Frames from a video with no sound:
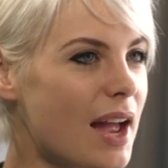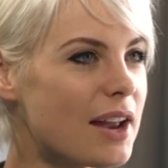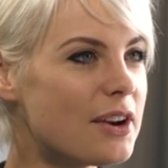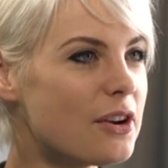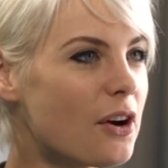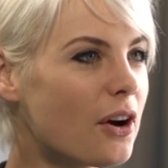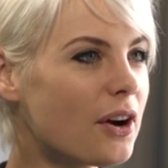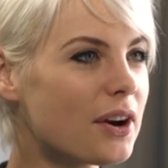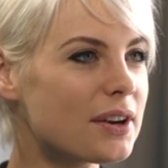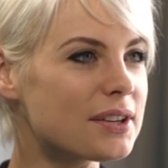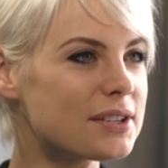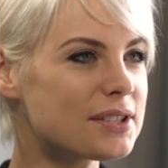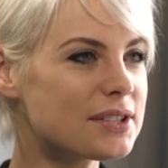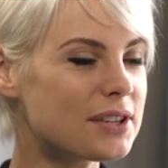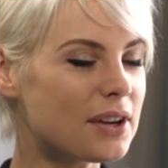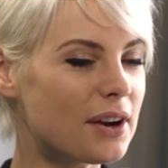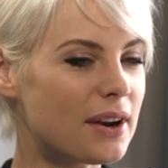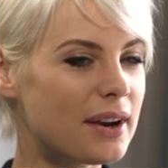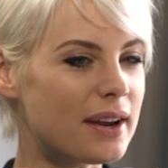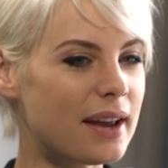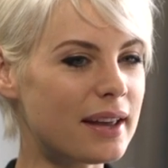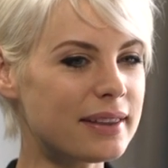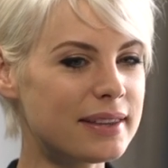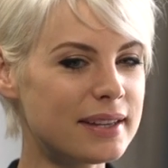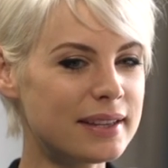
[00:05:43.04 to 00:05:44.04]
I know. So
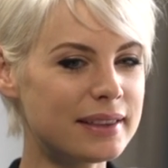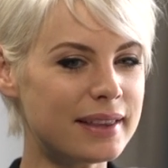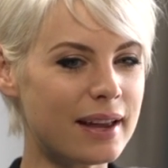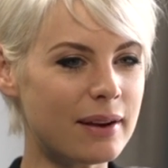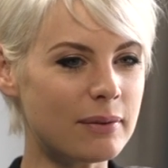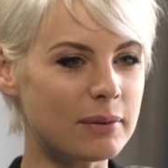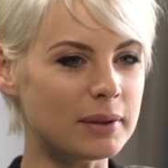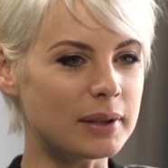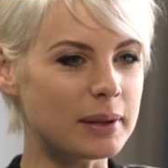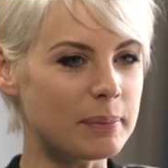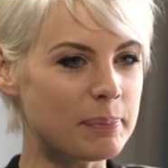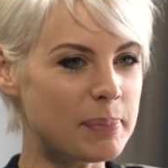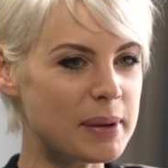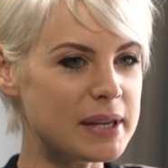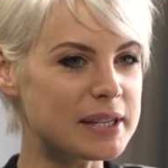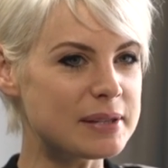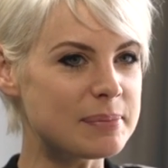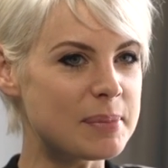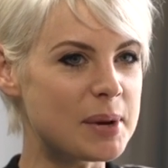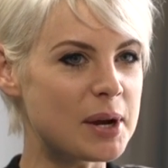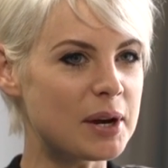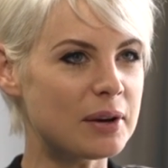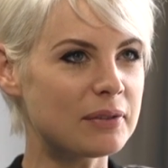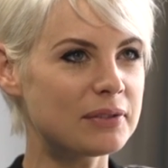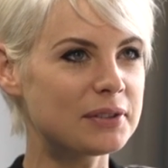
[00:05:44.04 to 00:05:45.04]
I think that really
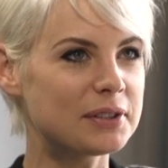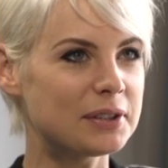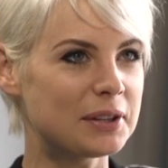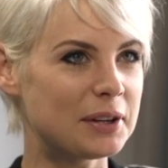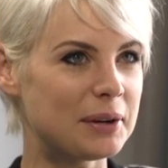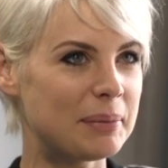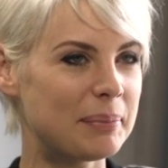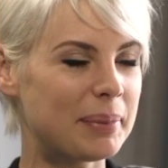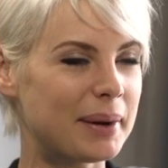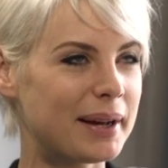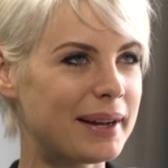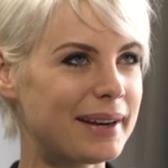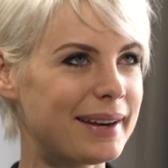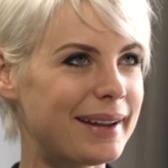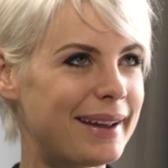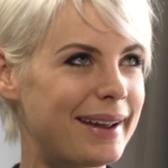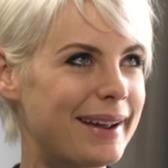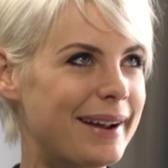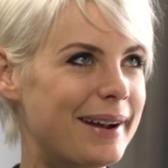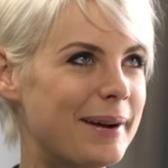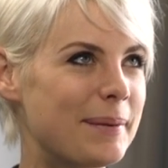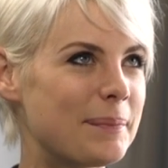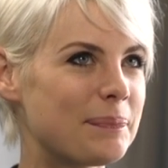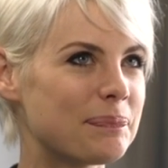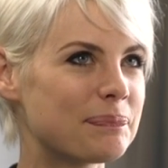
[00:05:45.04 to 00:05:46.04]
pissed me off too. But
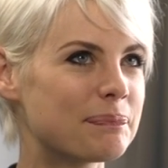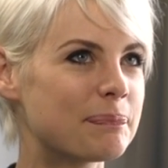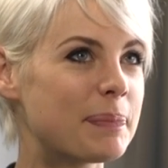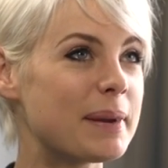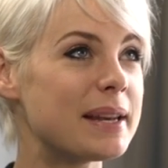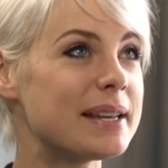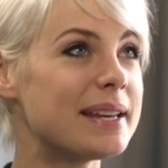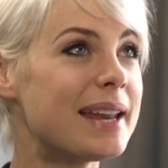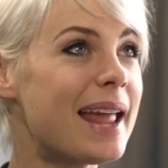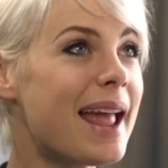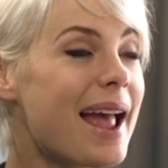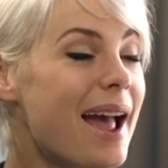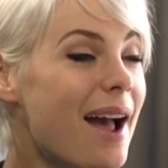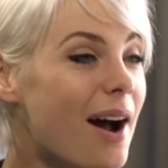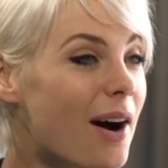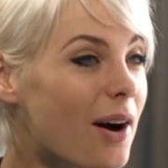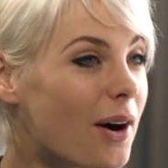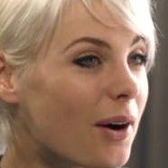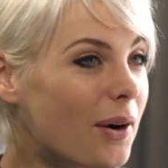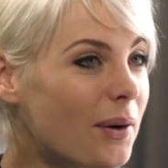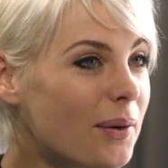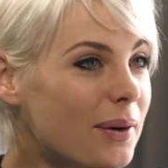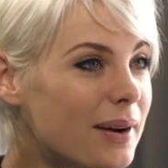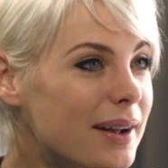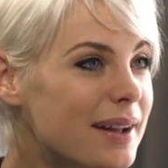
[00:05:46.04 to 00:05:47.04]
But
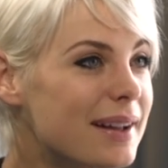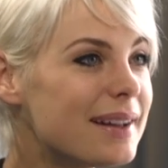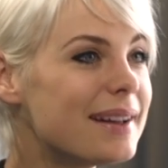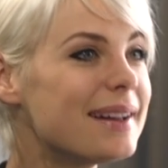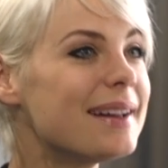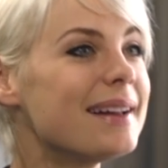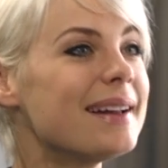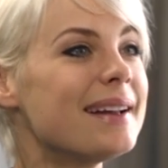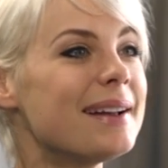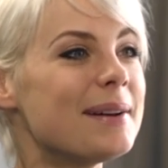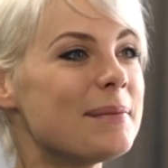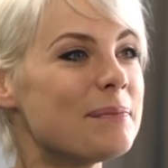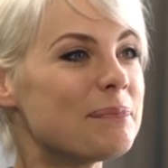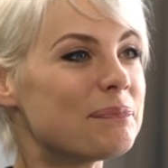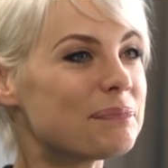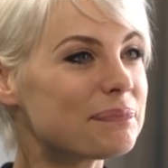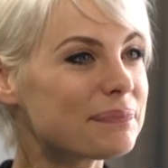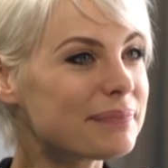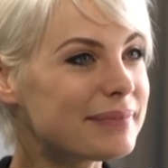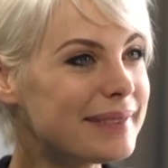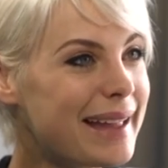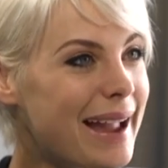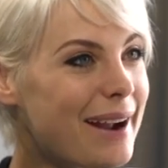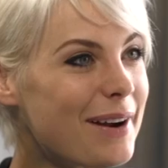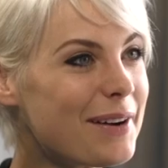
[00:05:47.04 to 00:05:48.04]
now you've got great
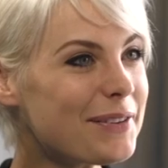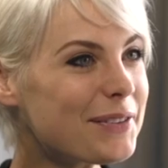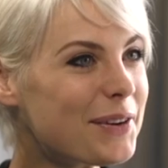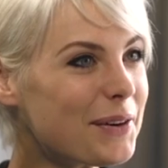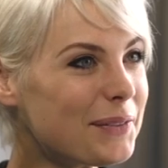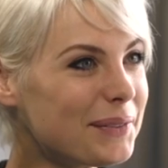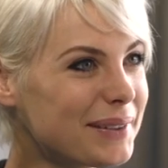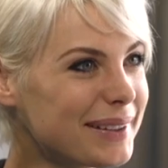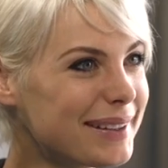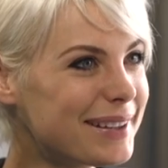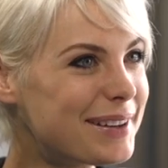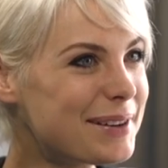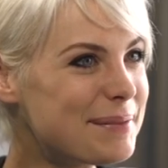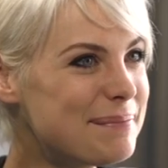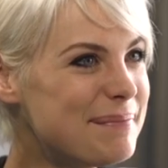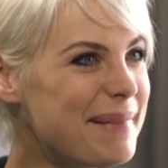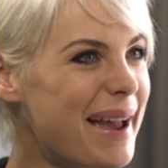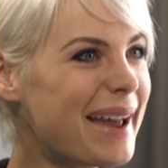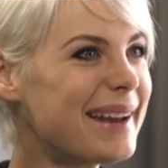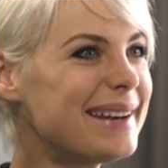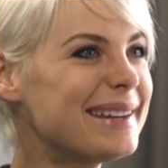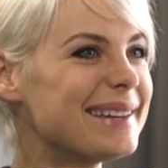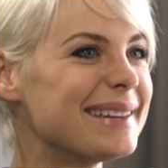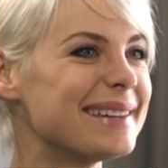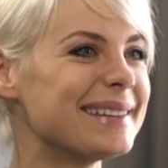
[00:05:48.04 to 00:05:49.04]
manners. Now I've got really good
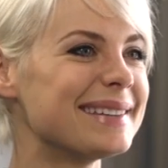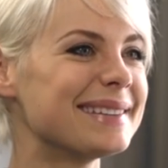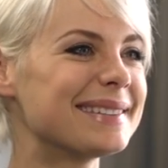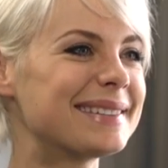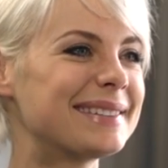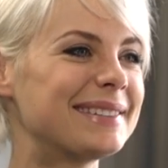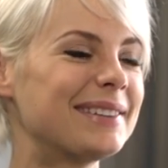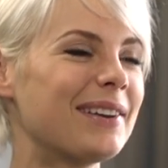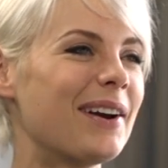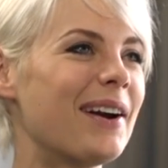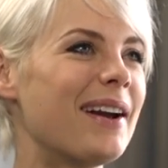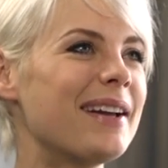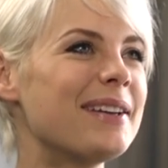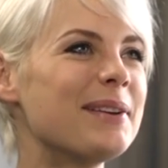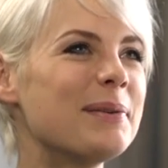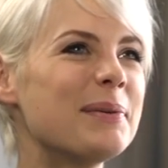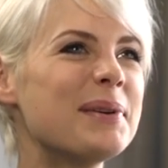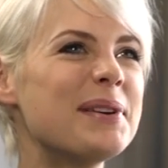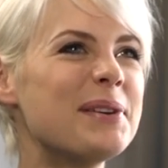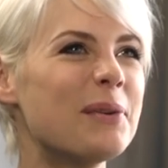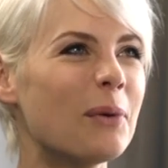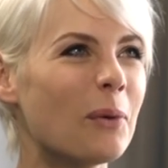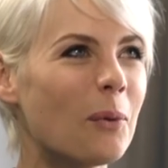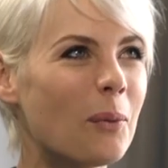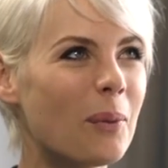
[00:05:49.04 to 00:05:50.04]
manners. So you
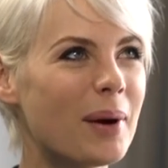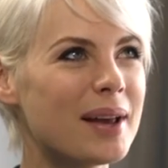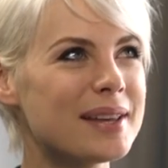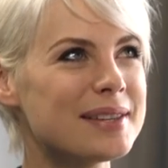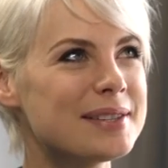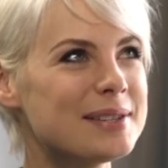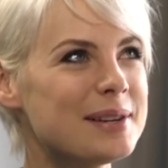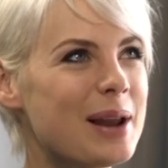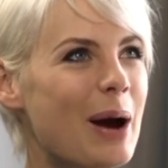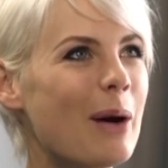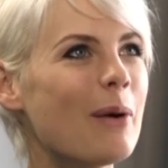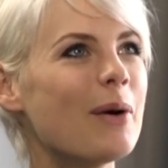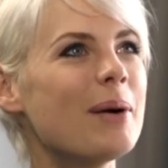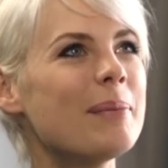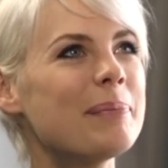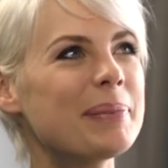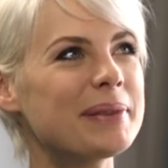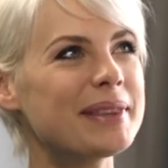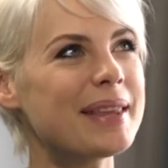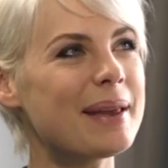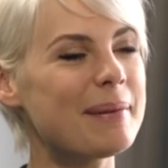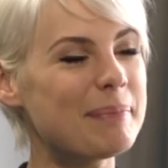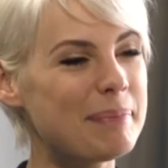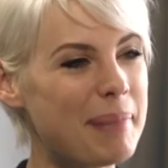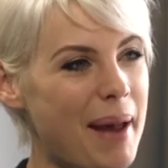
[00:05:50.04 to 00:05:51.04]
wouldn't always know it,
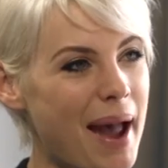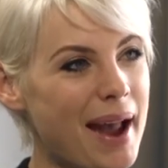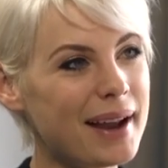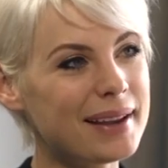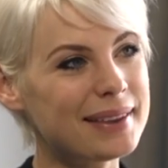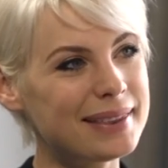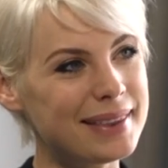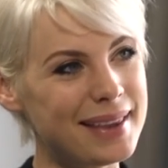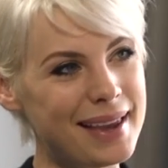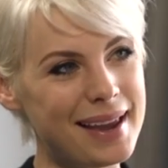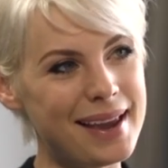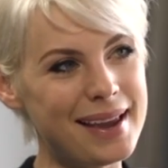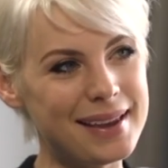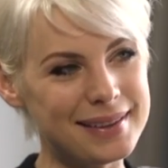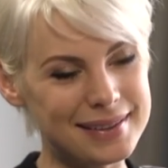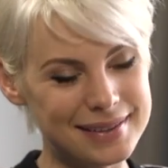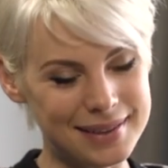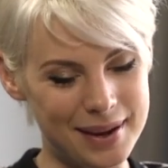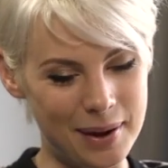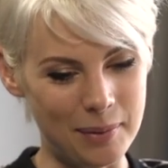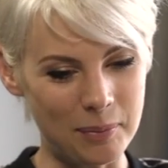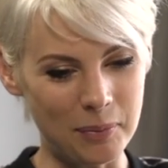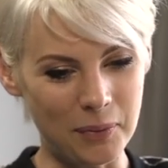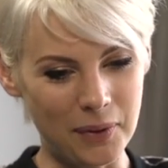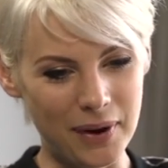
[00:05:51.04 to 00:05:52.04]
but they're back there
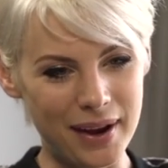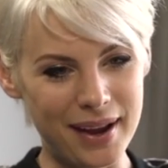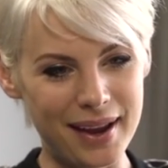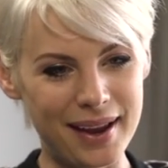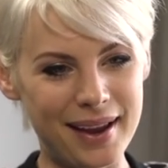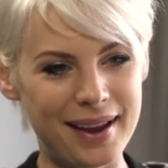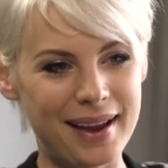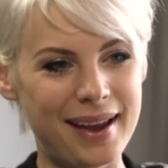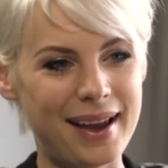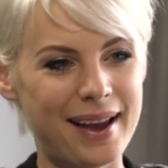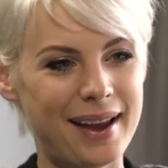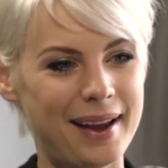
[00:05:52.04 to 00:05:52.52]
somewhere.